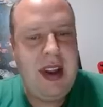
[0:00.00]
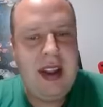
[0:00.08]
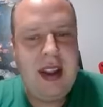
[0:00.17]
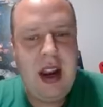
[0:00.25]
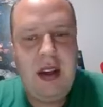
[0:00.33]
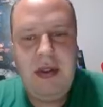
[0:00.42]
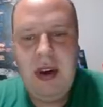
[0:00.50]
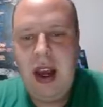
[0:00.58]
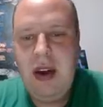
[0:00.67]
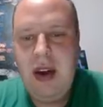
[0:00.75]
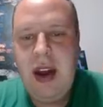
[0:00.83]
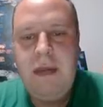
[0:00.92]
Take that every
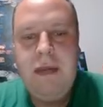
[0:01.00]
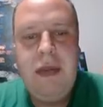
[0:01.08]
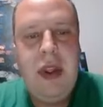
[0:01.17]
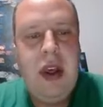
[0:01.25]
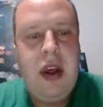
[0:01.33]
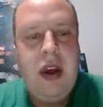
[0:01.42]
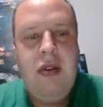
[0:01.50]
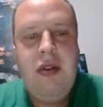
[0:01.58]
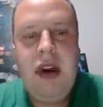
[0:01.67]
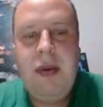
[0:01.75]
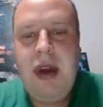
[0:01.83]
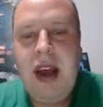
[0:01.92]
day, right?
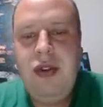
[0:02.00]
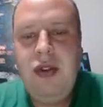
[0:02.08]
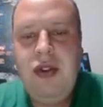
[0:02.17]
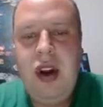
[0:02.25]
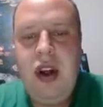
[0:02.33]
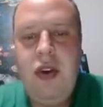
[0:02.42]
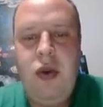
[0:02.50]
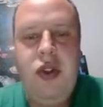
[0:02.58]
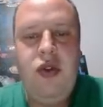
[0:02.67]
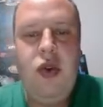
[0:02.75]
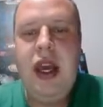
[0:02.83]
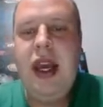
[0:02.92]
VIPS was another
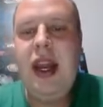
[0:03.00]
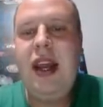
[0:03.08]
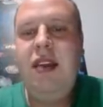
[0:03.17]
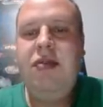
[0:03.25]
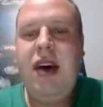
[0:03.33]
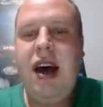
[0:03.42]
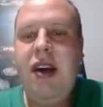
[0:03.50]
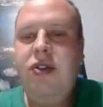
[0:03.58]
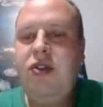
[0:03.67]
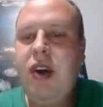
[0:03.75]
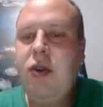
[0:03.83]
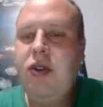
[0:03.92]
one,
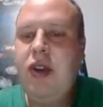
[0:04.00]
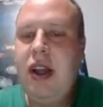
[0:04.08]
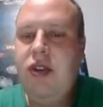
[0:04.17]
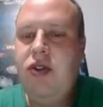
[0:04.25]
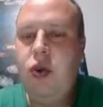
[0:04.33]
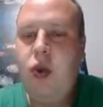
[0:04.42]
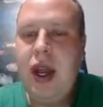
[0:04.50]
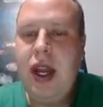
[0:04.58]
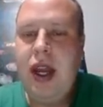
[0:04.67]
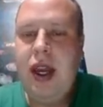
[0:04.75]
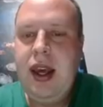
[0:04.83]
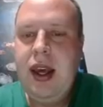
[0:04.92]
28.85. Strike was at
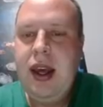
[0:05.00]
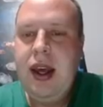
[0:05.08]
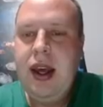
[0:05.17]
20.